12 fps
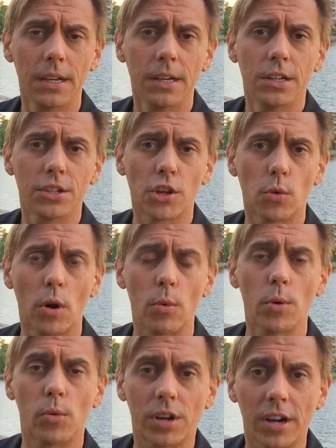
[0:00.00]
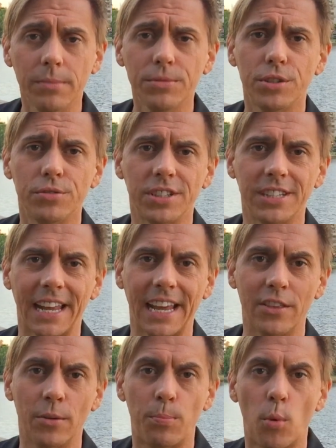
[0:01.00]
So what we will come to today,
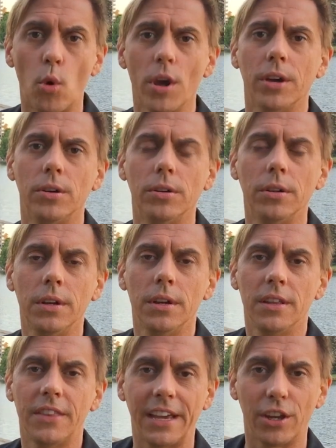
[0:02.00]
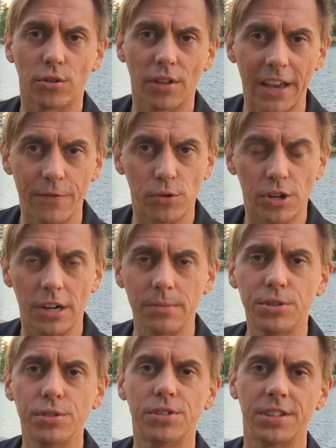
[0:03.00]
the boil that your life will come
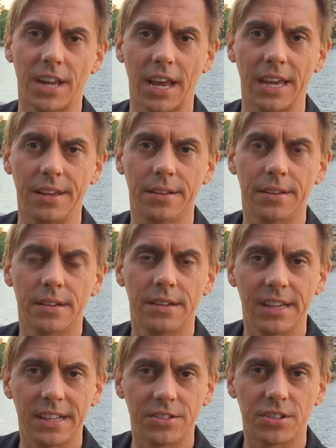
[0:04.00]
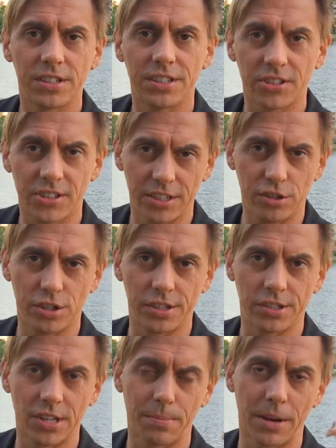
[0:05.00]
to today, is
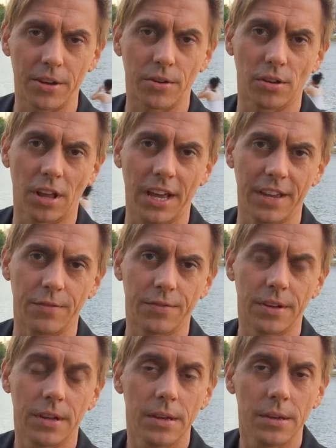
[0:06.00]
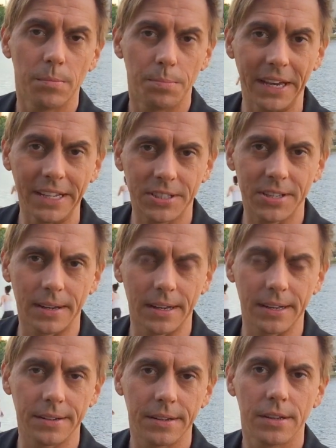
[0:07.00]
decisions about your life, based
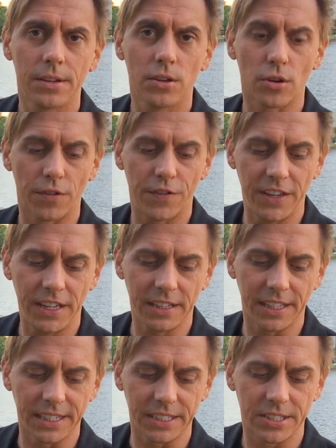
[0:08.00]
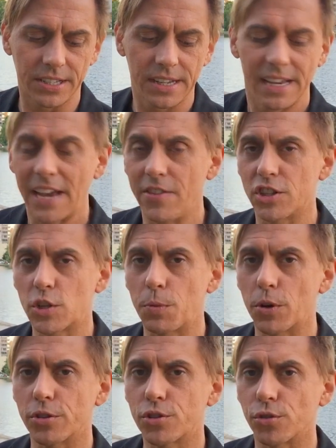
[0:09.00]
on your feelings and the
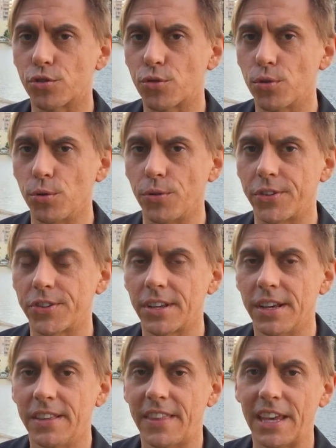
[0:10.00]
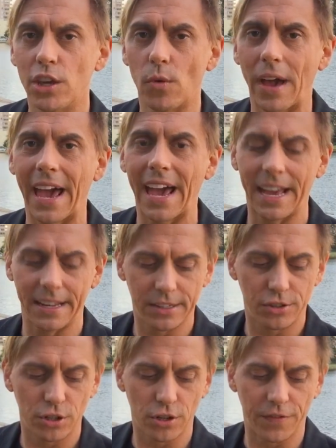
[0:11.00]
spiritual truths that you add
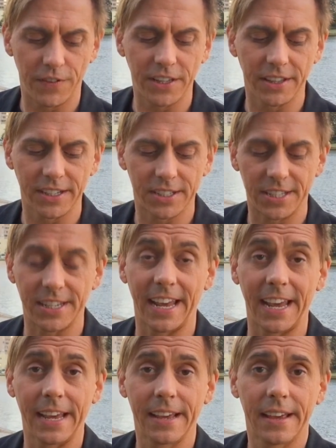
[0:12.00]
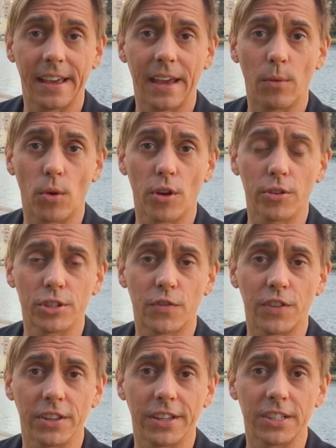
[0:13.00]
to your feelings today. and where those
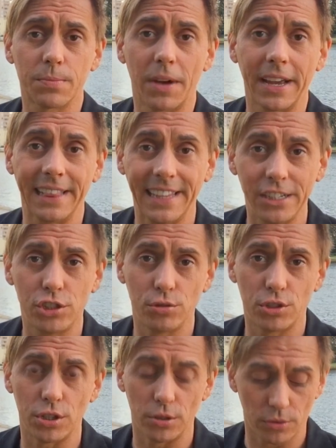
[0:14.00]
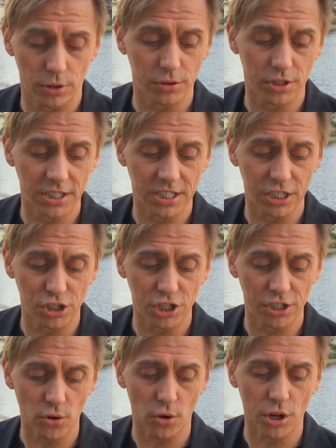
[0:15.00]
feelings might lead you to, those
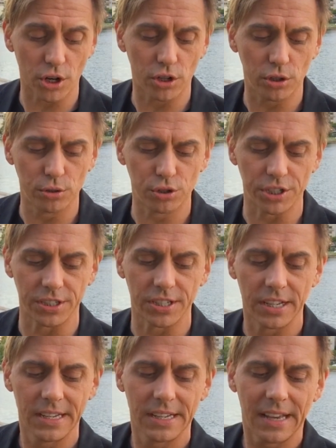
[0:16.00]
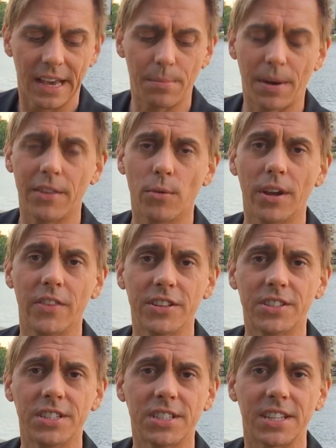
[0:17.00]
decisions or conclusions. And by the way,
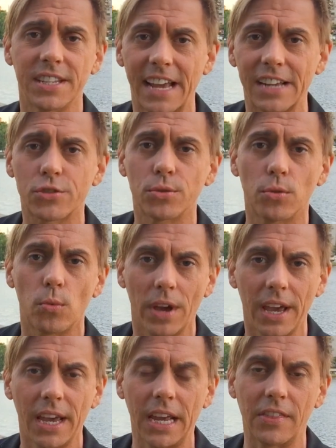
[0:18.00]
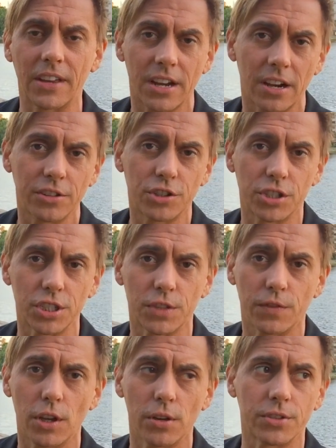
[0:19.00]
this is the natural way that consciousness
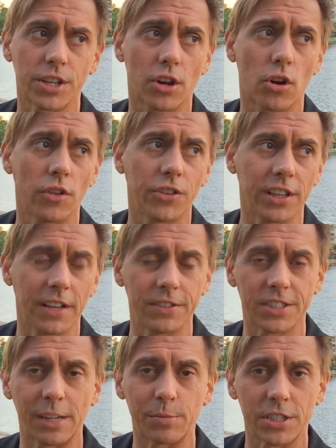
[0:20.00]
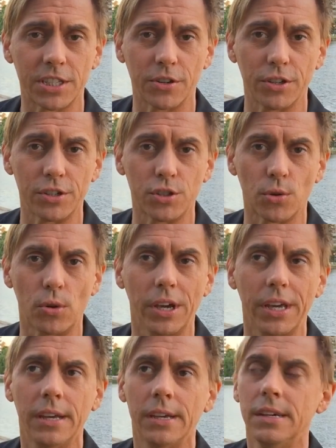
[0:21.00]
flows. I call it the 11 steps of serious
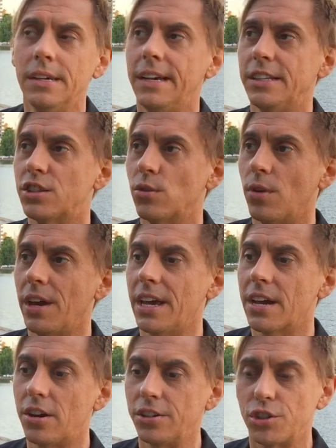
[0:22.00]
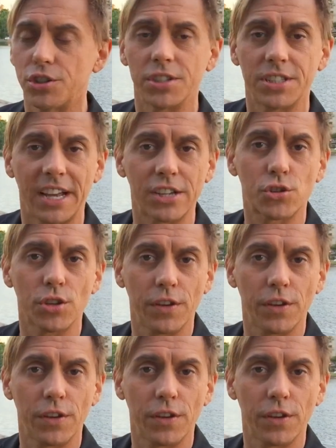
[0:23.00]
joy. It's the way consciousness naturally